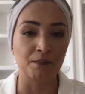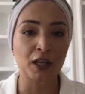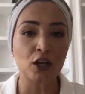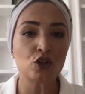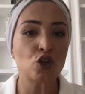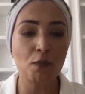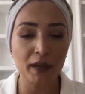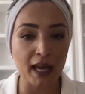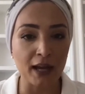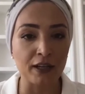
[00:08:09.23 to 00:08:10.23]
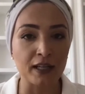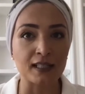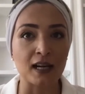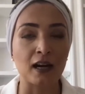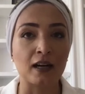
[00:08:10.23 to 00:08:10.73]
shopping areas
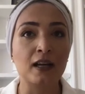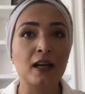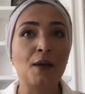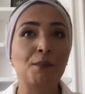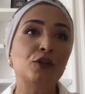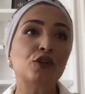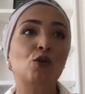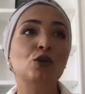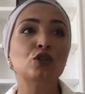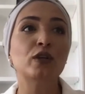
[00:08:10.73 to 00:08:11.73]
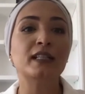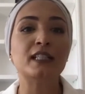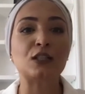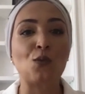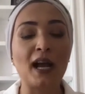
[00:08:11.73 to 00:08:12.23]
are. But you're also in
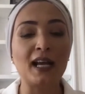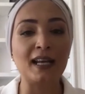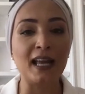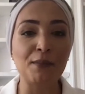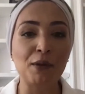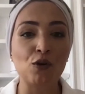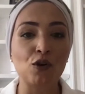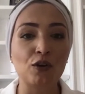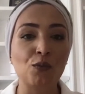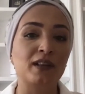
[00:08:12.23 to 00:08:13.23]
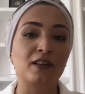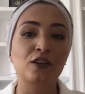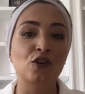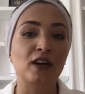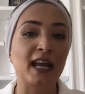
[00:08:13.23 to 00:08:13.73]
this quiet neighborhood with,
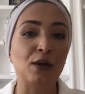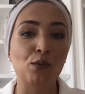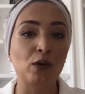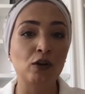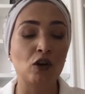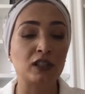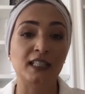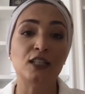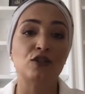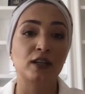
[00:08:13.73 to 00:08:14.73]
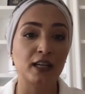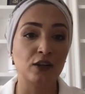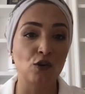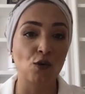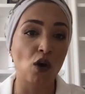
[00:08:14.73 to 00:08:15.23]
Lake Wilcox, literally,
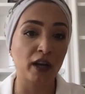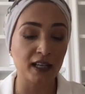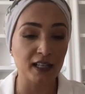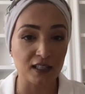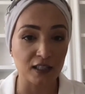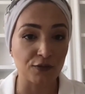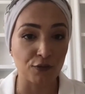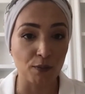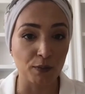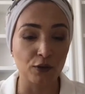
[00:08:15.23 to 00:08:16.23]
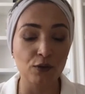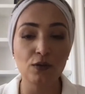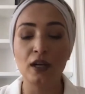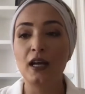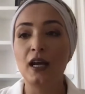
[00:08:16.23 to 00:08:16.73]
walking distance from you.
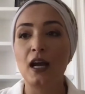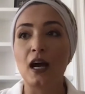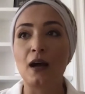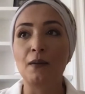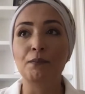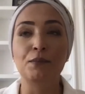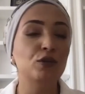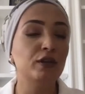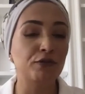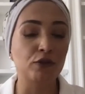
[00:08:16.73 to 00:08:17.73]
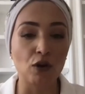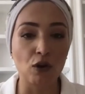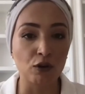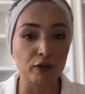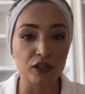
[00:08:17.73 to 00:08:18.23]
Beautiful
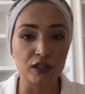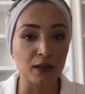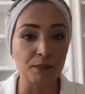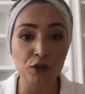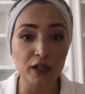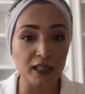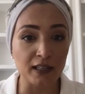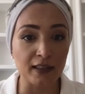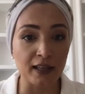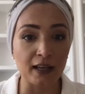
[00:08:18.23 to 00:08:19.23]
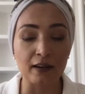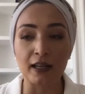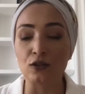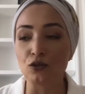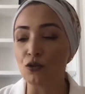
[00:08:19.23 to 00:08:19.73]
Oak Ridge's community there
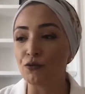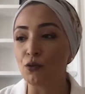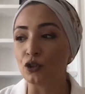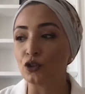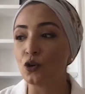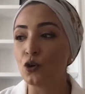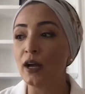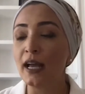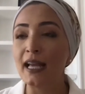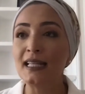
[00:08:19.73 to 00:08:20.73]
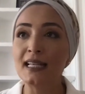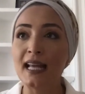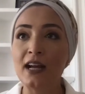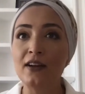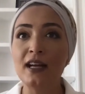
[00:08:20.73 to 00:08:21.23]
and so forth. So it's an
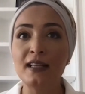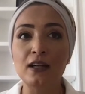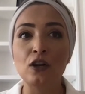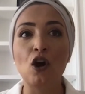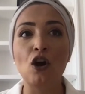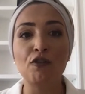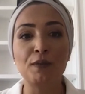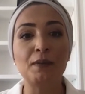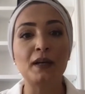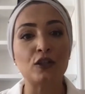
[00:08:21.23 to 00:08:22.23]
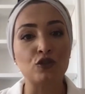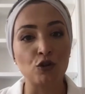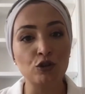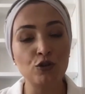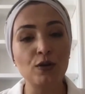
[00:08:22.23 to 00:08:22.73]
area that a lot of people are
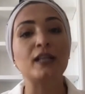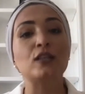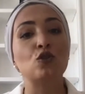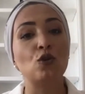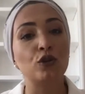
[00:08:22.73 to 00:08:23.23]
drawn to. And so